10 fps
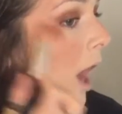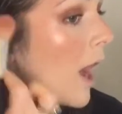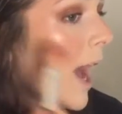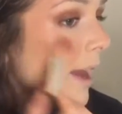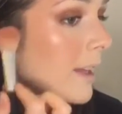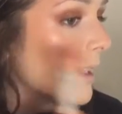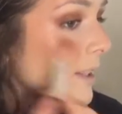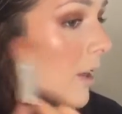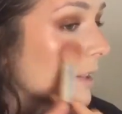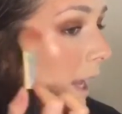I had her
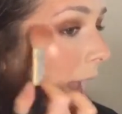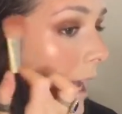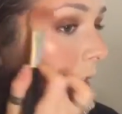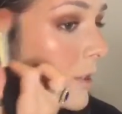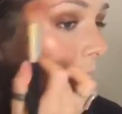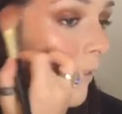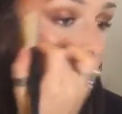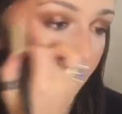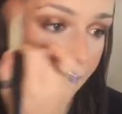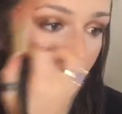since I was like 8, she was like
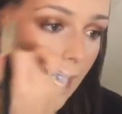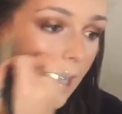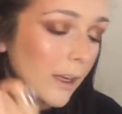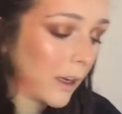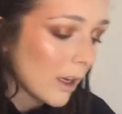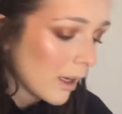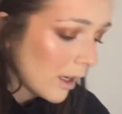15,